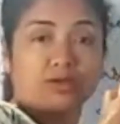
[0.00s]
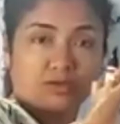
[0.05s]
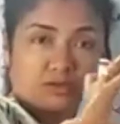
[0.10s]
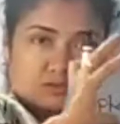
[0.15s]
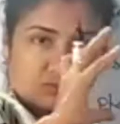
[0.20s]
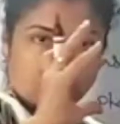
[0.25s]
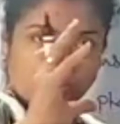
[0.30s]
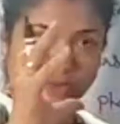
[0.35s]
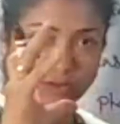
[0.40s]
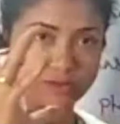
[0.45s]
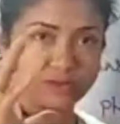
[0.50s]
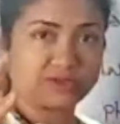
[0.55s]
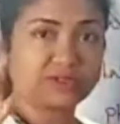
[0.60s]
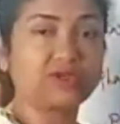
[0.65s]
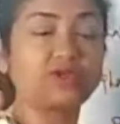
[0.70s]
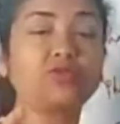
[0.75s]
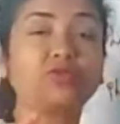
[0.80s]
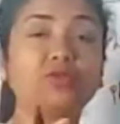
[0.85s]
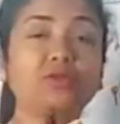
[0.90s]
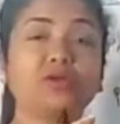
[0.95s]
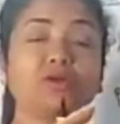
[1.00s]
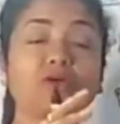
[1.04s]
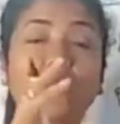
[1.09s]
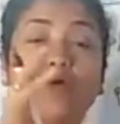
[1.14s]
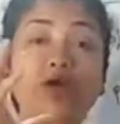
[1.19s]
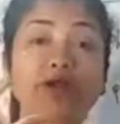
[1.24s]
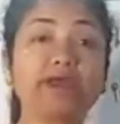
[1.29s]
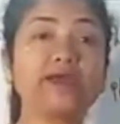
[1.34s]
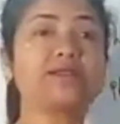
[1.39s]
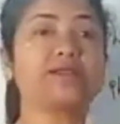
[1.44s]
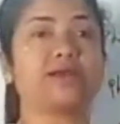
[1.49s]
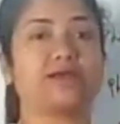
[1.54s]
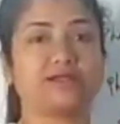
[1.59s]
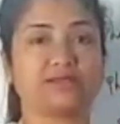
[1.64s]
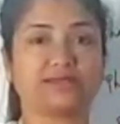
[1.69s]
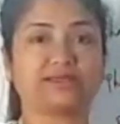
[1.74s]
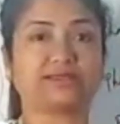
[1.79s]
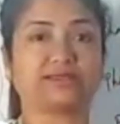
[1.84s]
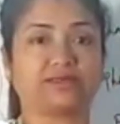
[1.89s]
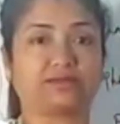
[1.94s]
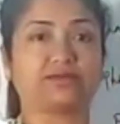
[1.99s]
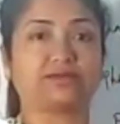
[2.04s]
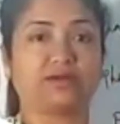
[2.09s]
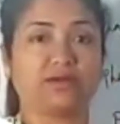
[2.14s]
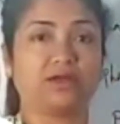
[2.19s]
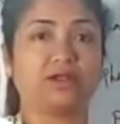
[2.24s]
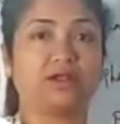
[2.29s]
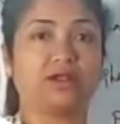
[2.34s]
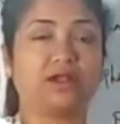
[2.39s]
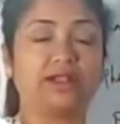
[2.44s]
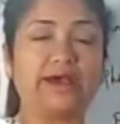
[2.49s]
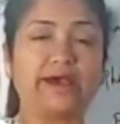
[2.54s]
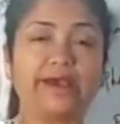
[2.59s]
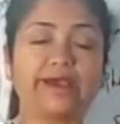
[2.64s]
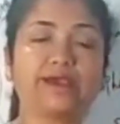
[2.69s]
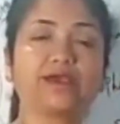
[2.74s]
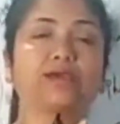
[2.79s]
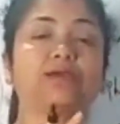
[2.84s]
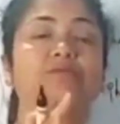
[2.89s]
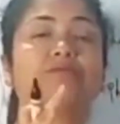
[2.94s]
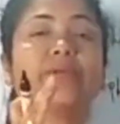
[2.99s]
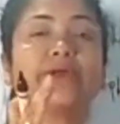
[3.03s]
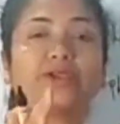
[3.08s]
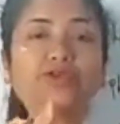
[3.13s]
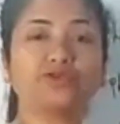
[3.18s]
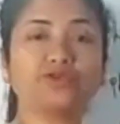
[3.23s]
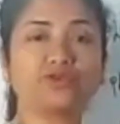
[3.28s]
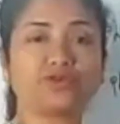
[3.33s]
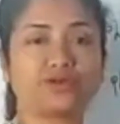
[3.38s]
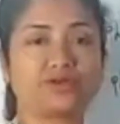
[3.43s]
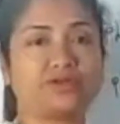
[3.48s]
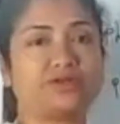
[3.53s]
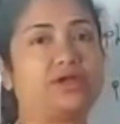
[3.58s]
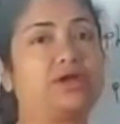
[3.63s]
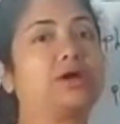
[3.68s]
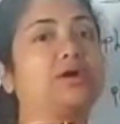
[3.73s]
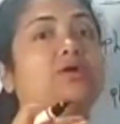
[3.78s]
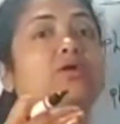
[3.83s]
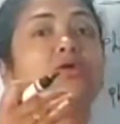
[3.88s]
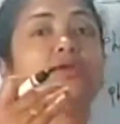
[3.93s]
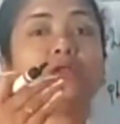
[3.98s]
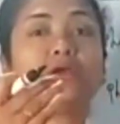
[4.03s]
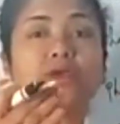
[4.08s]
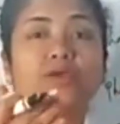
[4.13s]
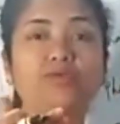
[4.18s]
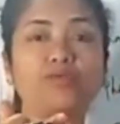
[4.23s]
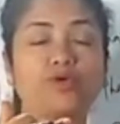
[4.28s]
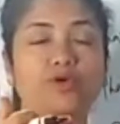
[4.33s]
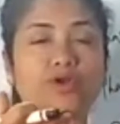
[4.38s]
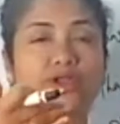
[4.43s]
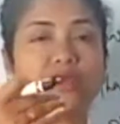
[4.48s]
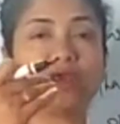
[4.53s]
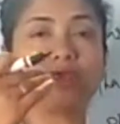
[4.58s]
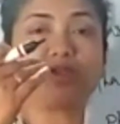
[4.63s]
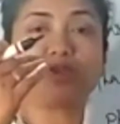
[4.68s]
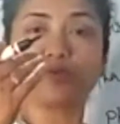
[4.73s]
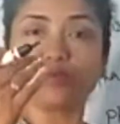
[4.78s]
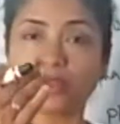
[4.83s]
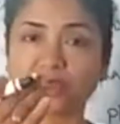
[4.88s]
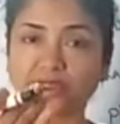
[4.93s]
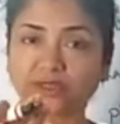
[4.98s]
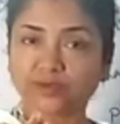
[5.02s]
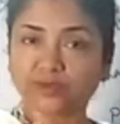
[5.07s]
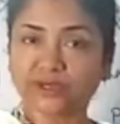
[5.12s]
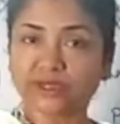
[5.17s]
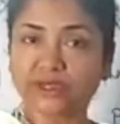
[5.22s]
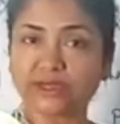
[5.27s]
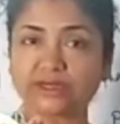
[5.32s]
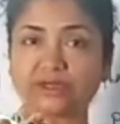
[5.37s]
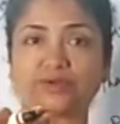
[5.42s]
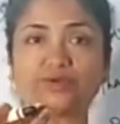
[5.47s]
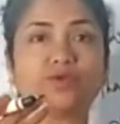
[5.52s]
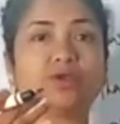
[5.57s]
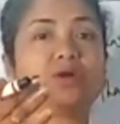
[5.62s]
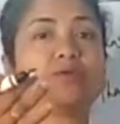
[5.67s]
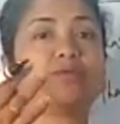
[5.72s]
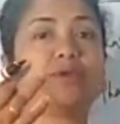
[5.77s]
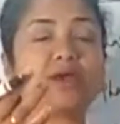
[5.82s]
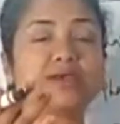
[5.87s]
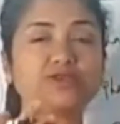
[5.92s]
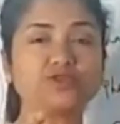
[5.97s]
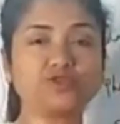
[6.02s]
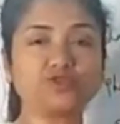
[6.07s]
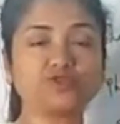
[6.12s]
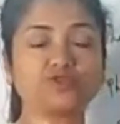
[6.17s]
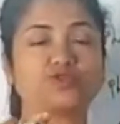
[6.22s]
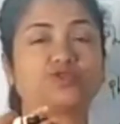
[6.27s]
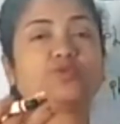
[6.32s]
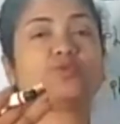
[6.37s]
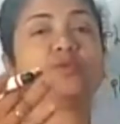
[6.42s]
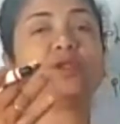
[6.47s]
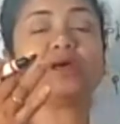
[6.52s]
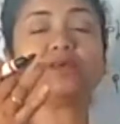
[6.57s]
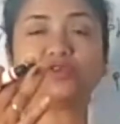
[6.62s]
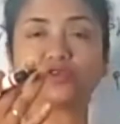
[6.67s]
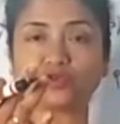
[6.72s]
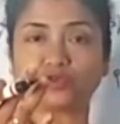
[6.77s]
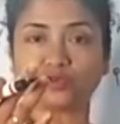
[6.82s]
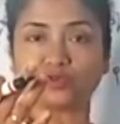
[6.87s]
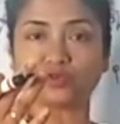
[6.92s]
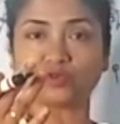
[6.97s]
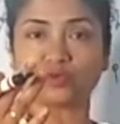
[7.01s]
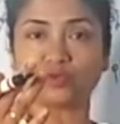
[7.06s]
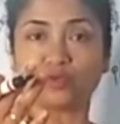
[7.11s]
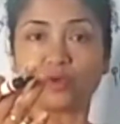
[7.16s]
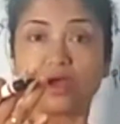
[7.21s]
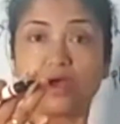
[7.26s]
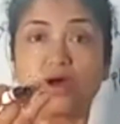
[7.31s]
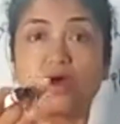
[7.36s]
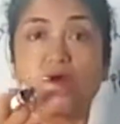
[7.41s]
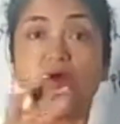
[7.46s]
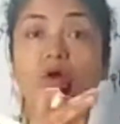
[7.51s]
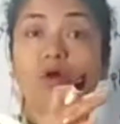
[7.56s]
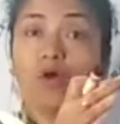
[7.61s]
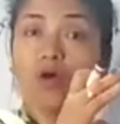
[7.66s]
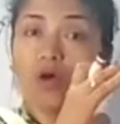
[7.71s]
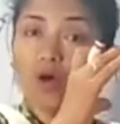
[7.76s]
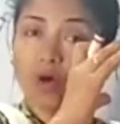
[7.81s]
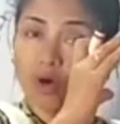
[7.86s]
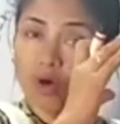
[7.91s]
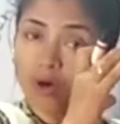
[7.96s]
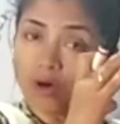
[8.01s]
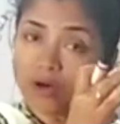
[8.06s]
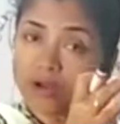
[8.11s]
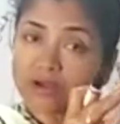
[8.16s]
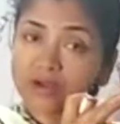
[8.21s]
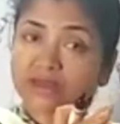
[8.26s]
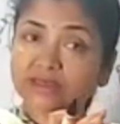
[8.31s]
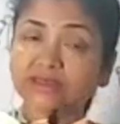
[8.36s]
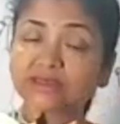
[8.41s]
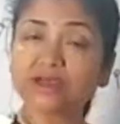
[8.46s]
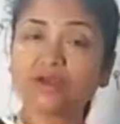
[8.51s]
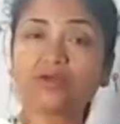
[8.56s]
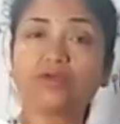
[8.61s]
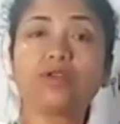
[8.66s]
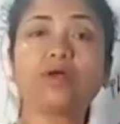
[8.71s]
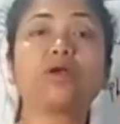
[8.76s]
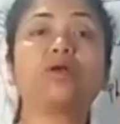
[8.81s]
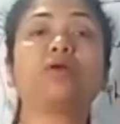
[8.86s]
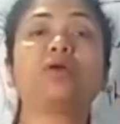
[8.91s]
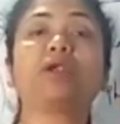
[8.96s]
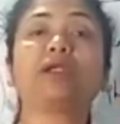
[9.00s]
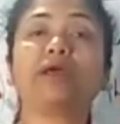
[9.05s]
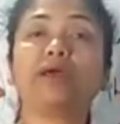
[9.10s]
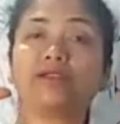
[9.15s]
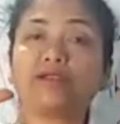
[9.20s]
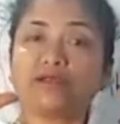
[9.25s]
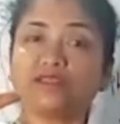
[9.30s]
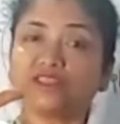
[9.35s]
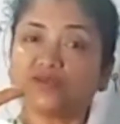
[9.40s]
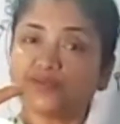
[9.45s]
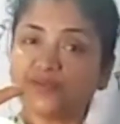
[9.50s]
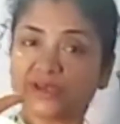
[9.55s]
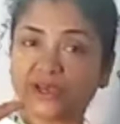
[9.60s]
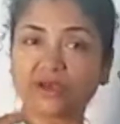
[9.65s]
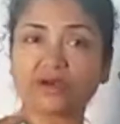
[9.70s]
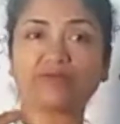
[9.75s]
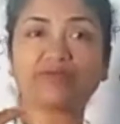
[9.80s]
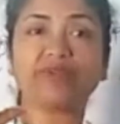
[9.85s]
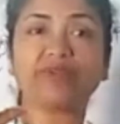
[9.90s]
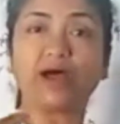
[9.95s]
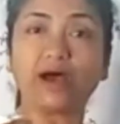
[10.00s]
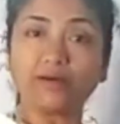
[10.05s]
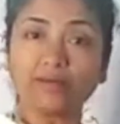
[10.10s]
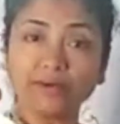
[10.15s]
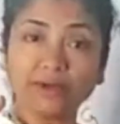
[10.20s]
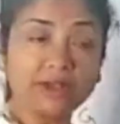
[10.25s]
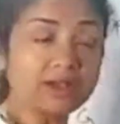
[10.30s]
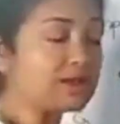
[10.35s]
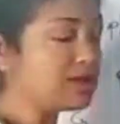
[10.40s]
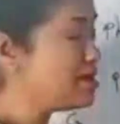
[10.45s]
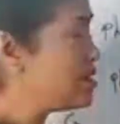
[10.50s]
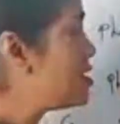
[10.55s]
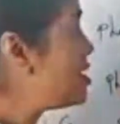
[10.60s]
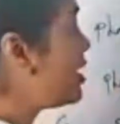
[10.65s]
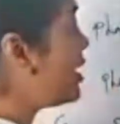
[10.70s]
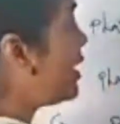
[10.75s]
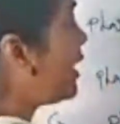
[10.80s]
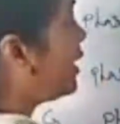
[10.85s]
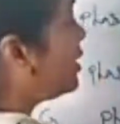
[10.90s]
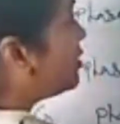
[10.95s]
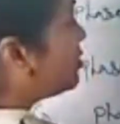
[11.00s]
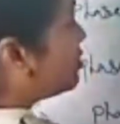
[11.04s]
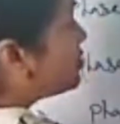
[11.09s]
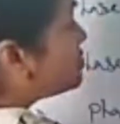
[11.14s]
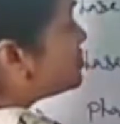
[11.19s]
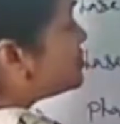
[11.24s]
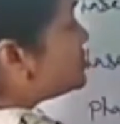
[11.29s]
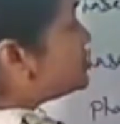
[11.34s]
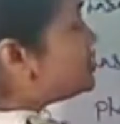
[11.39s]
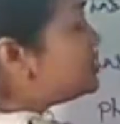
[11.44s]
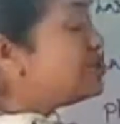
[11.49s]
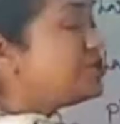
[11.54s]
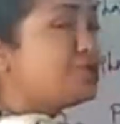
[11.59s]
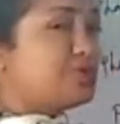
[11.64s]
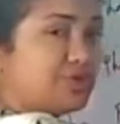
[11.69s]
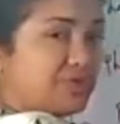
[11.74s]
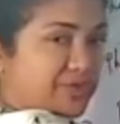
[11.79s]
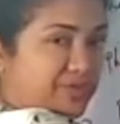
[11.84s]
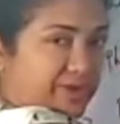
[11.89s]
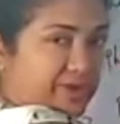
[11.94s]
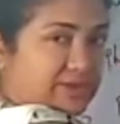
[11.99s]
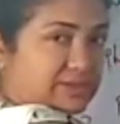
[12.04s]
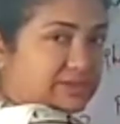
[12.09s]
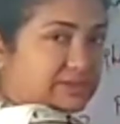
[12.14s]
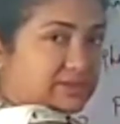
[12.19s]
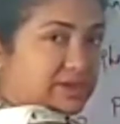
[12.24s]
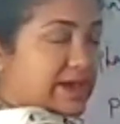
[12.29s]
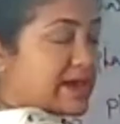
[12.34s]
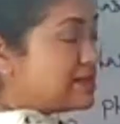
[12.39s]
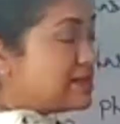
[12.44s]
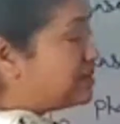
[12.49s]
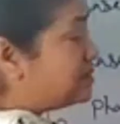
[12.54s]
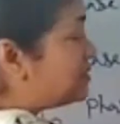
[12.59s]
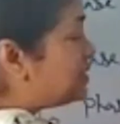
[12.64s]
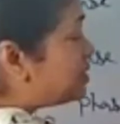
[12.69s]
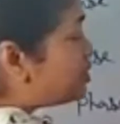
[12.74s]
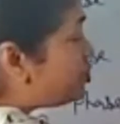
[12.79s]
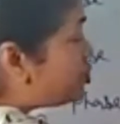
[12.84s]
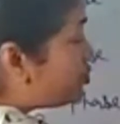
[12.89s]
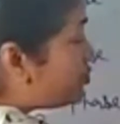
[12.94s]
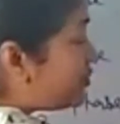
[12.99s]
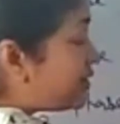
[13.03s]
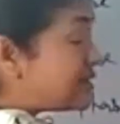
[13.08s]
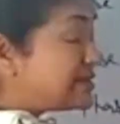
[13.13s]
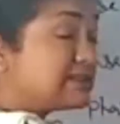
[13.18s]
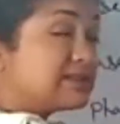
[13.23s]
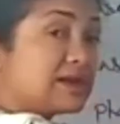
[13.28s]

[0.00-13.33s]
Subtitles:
organelles like mitochondria, Golgi body, endoplasmic reticulum, lysosome. All the cellular organelles become double in the Z2 phase, and Z2 phase